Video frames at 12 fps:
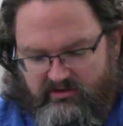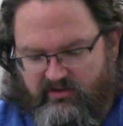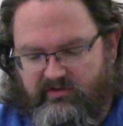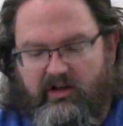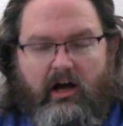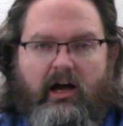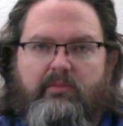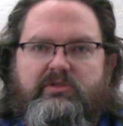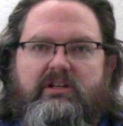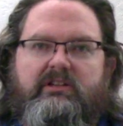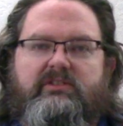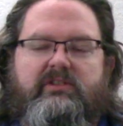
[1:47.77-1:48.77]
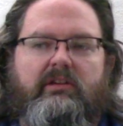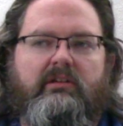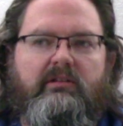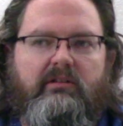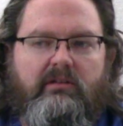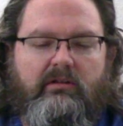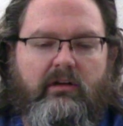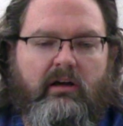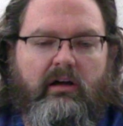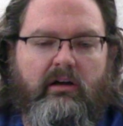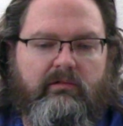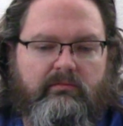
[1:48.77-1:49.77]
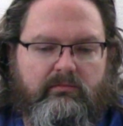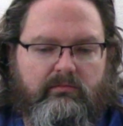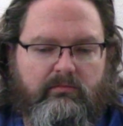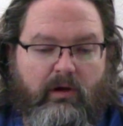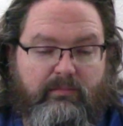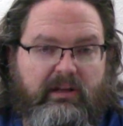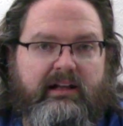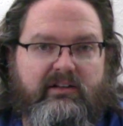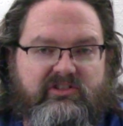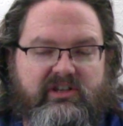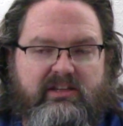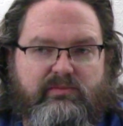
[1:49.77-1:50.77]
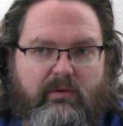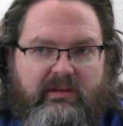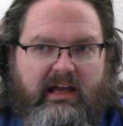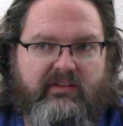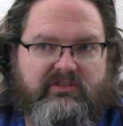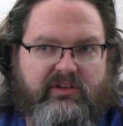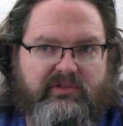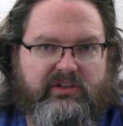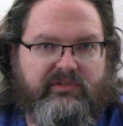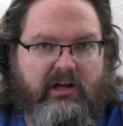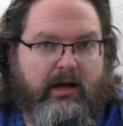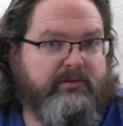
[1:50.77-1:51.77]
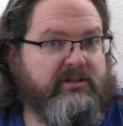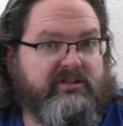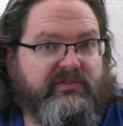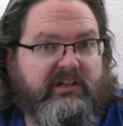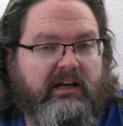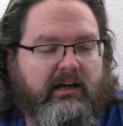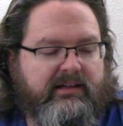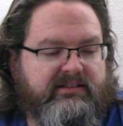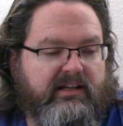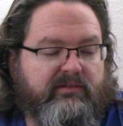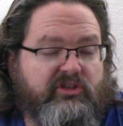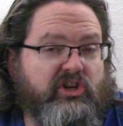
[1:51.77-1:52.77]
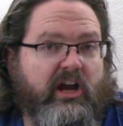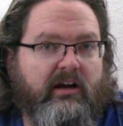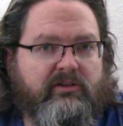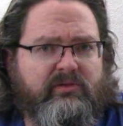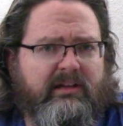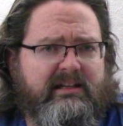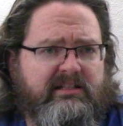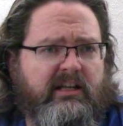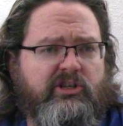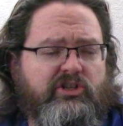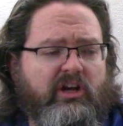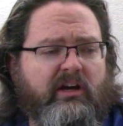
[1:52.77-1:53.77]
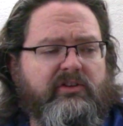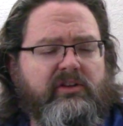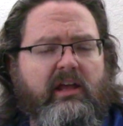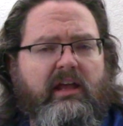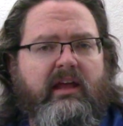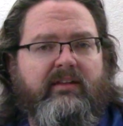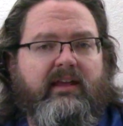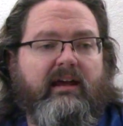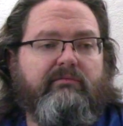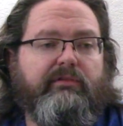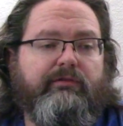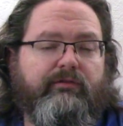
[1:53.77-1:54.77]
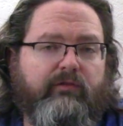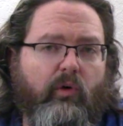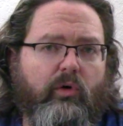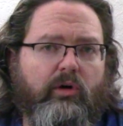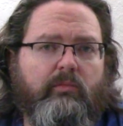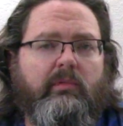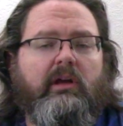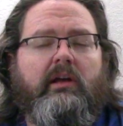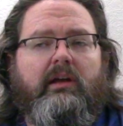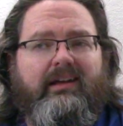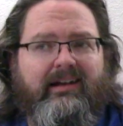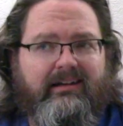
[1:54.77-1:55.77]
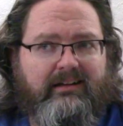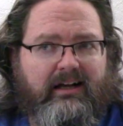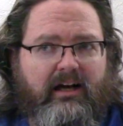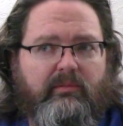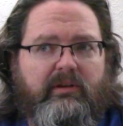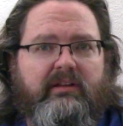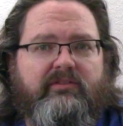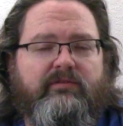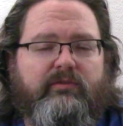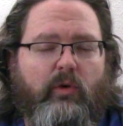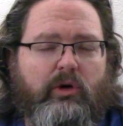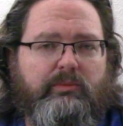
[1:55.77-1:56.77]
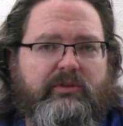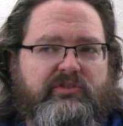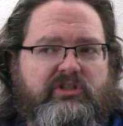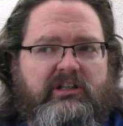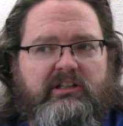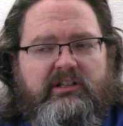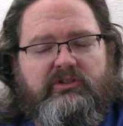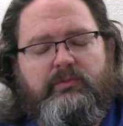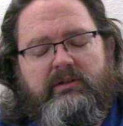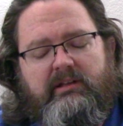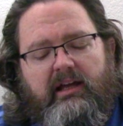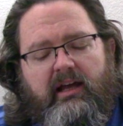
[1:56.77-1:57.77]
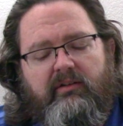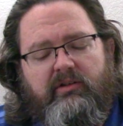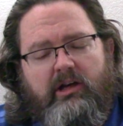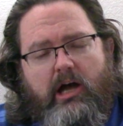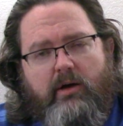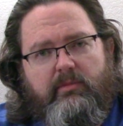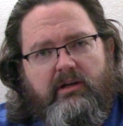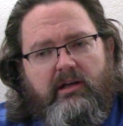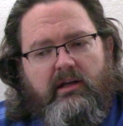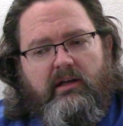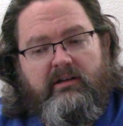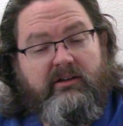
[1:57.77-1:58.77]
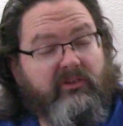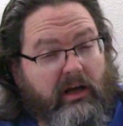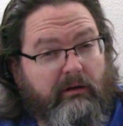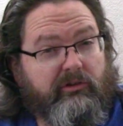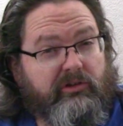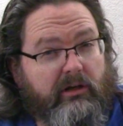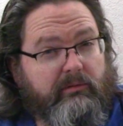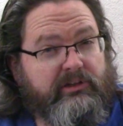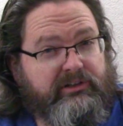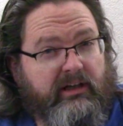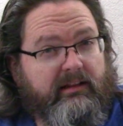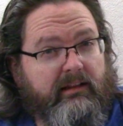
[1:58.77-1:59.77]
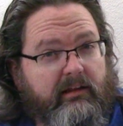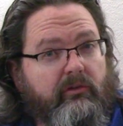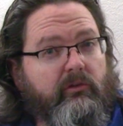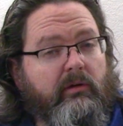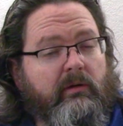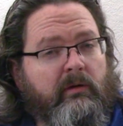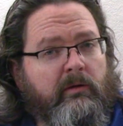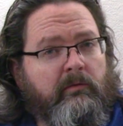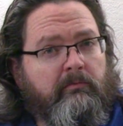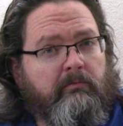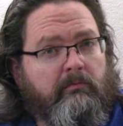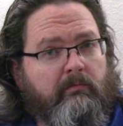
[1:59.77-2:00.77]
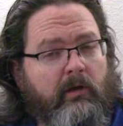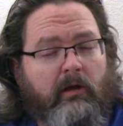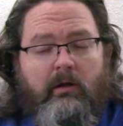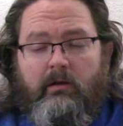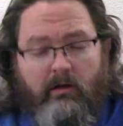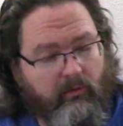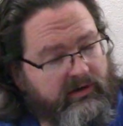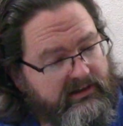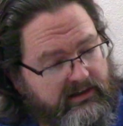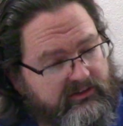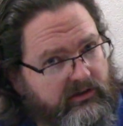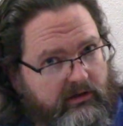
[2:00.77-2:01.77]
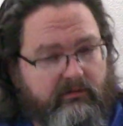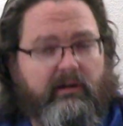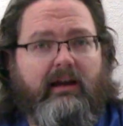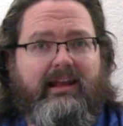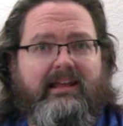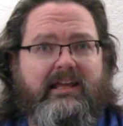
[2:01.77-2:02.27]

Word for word: different objects. Um, uh, Plato says when we have several different objects of a kind, say chairs, we got 10 chairs, they have the form in common. Form of chair is what they have in common. Does Aristotle reject this? No, he doesn't. Right? He